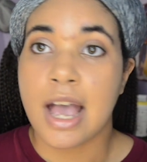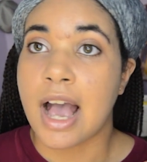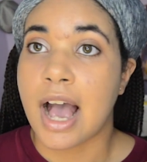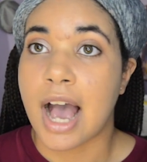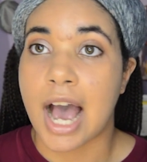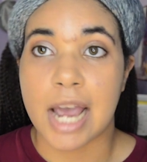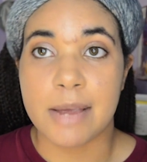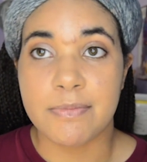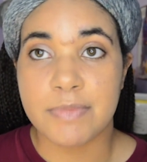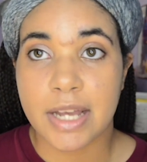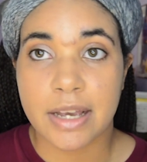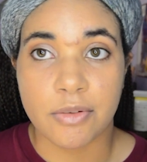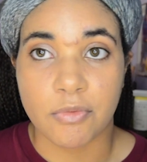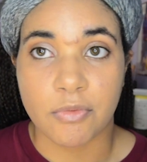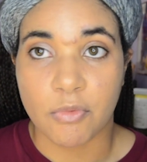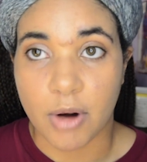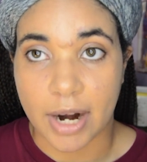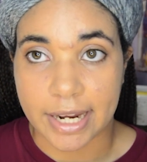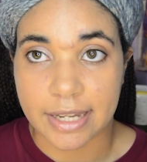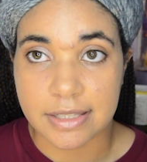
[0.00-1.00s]
I'm not
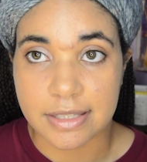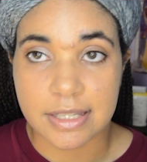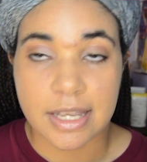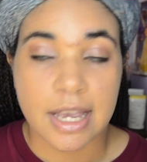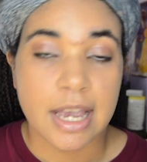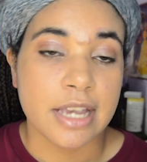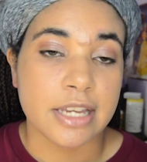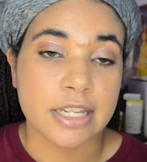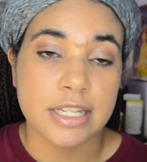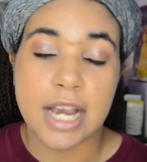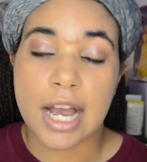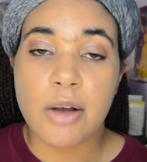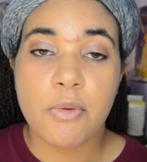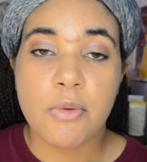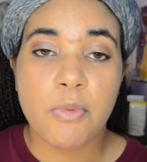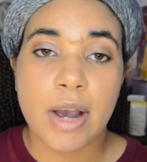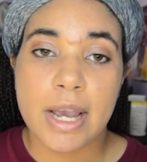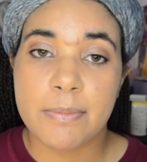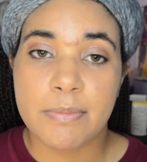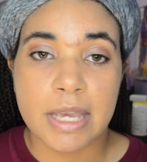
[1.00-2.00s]
white. Y'all
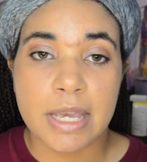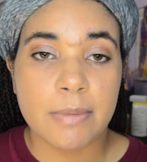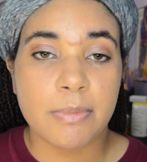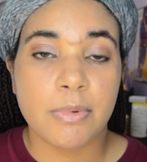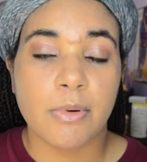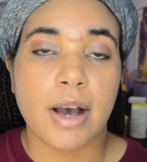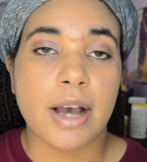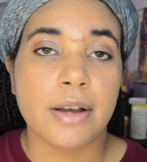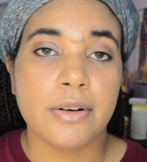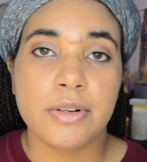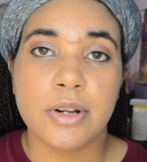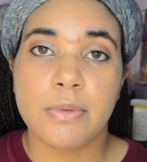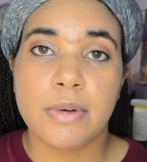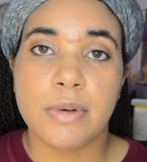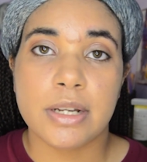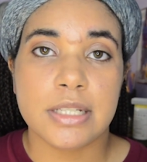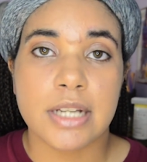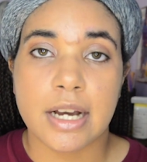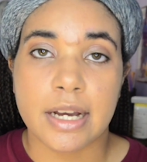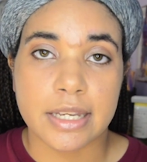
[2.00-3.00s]
white people, I don't know
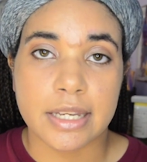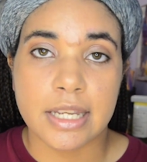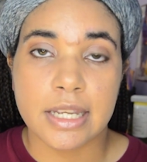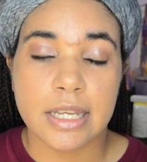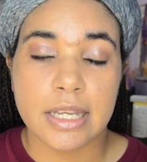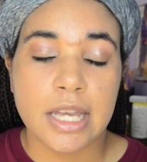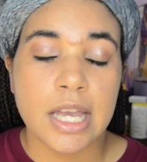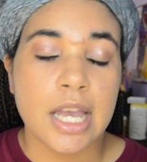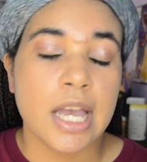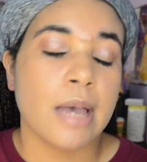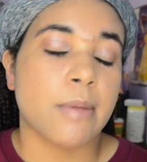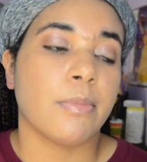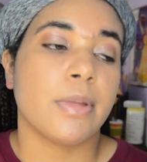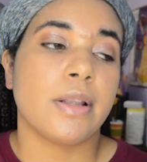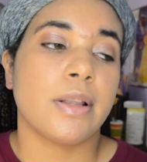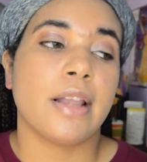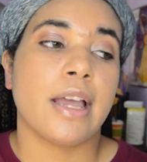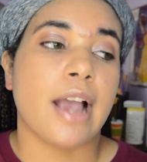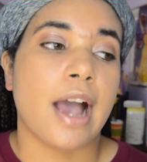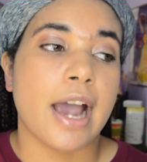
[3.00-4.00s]
what y'all eat, but
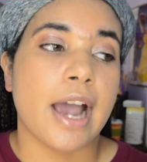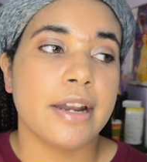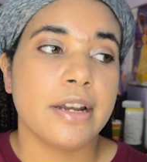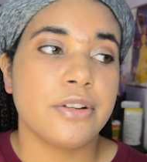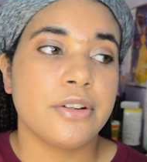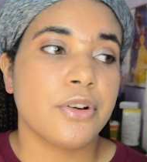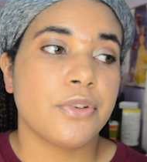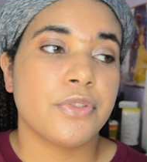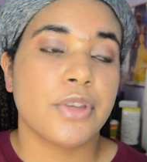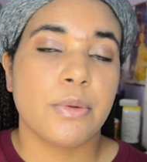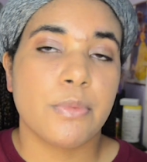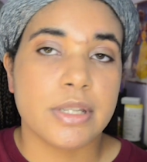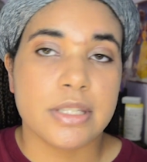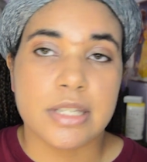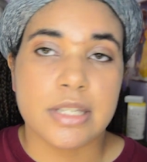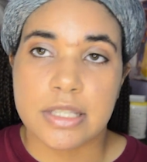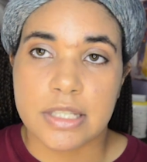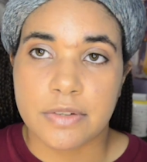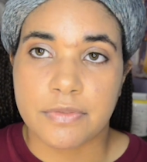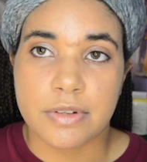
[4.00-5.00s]
like I didn't know there was
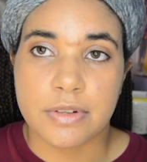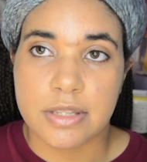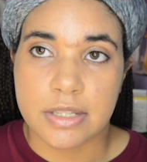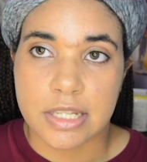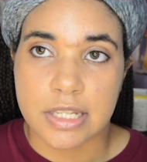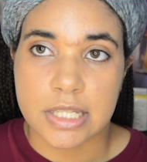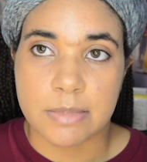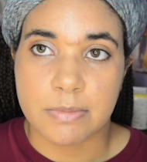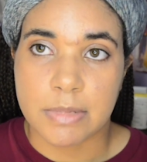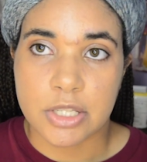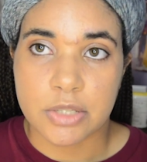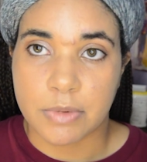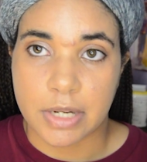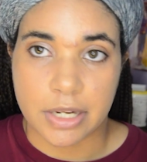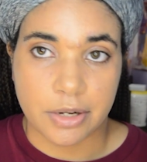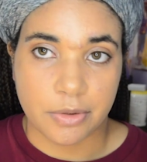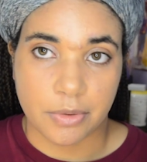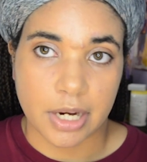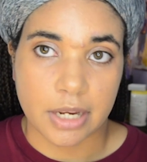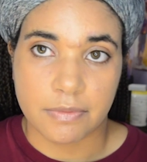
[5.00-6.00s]
a differences
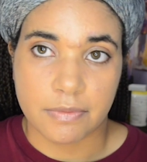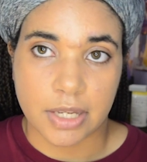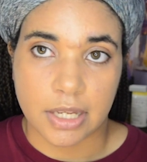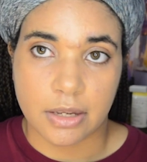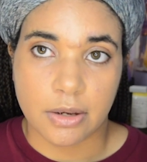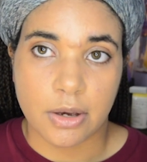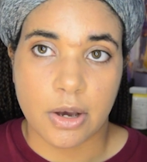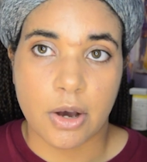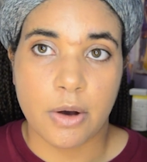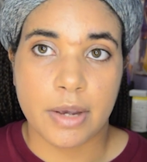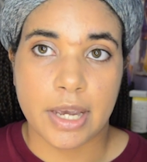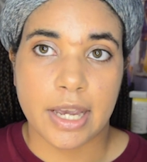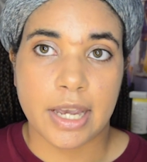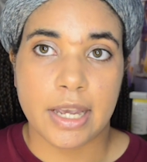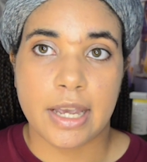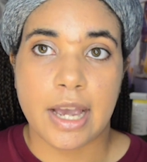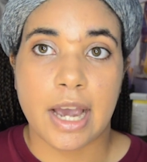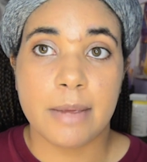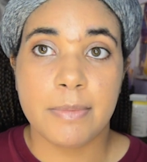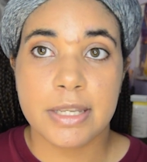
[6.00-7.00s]
between gravy.
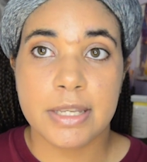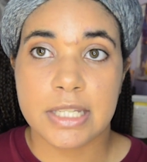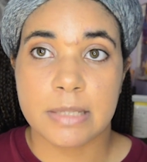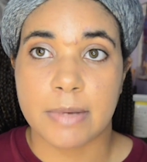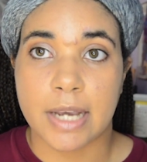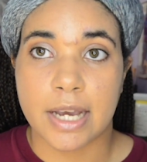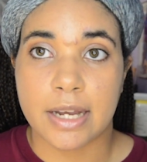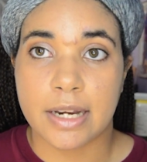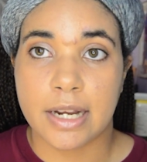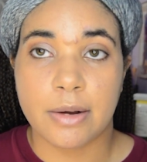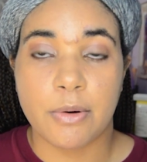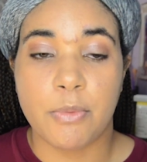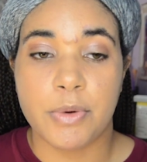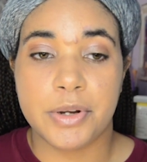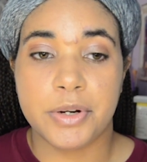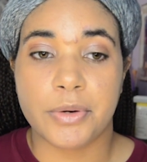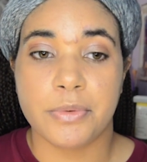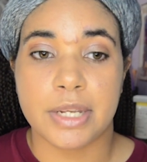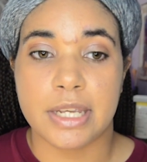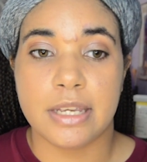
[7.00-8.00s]
Okay, I'm Hispanic, we
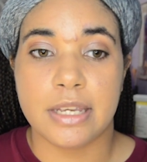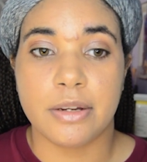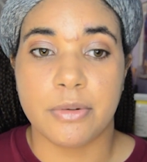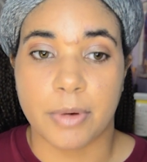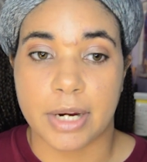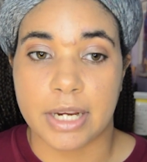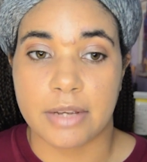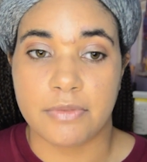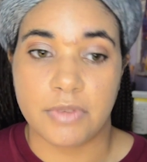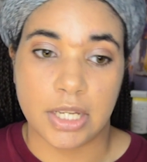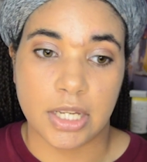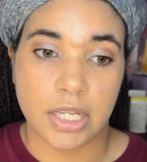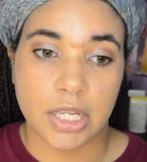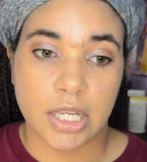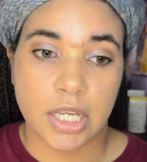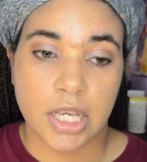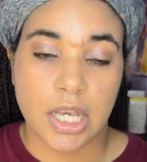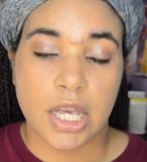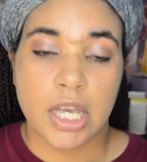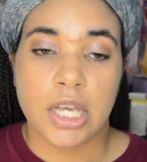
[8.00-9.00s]
don't eat gravy.
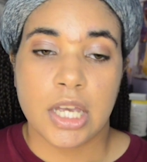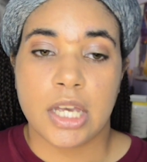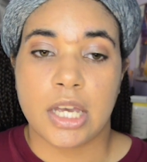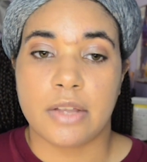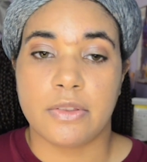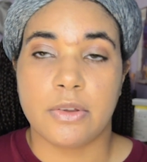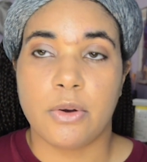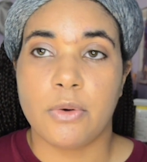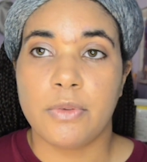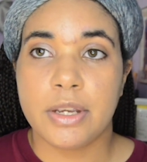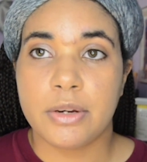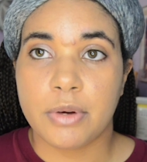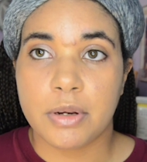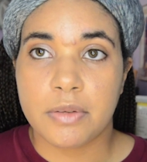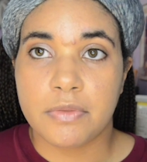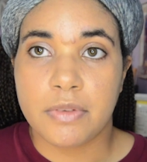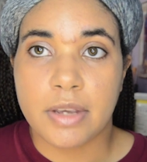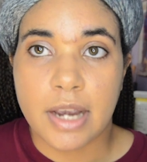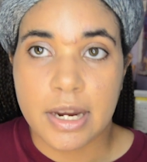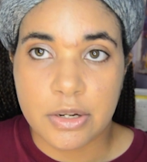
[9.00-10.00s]
The only
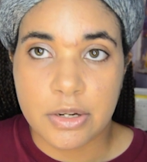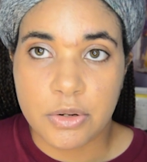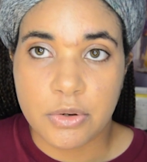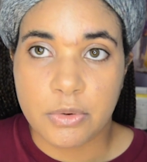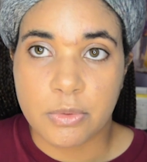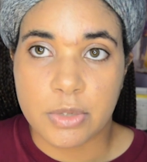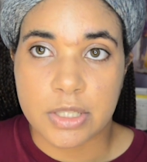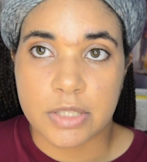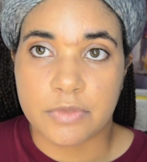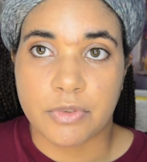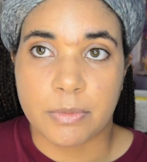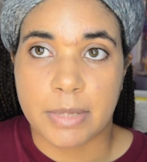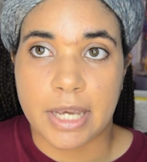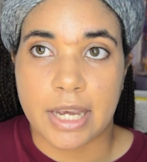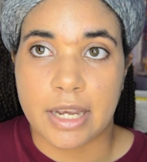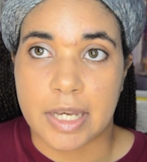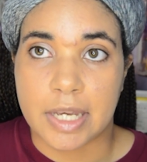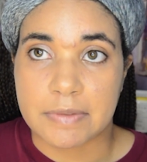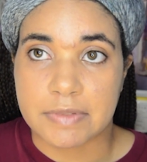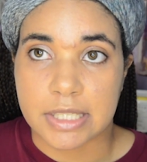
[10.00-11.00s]
gravy I knew was from
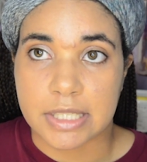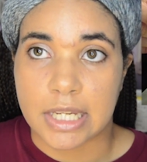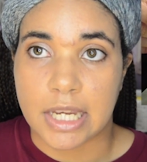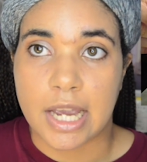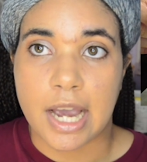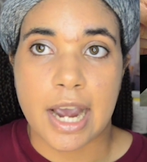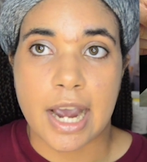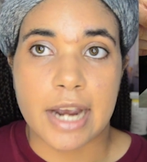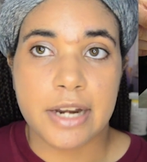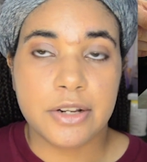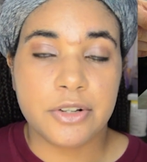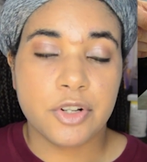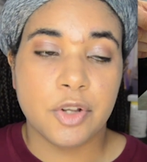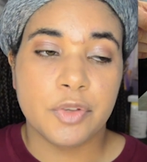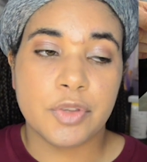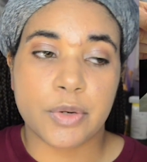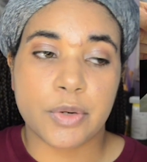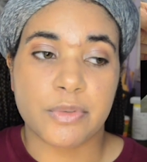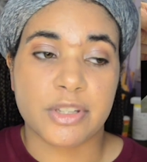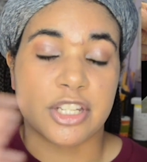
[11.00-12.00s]
KFC. I didn't know
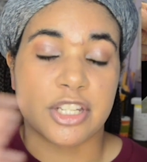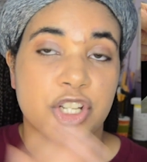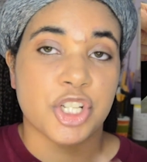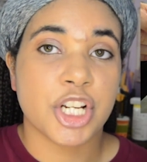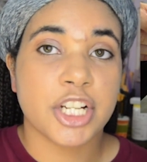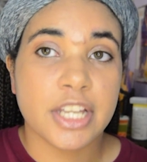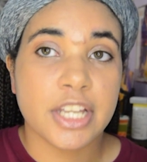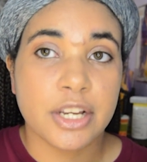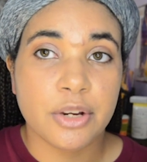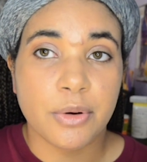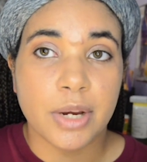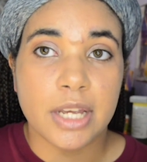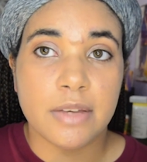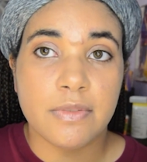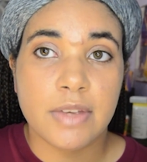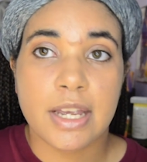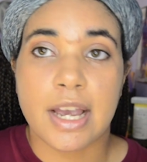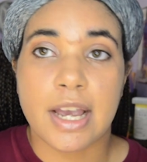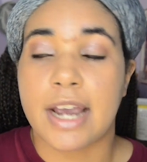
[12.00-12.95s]
there was a chicken gravy.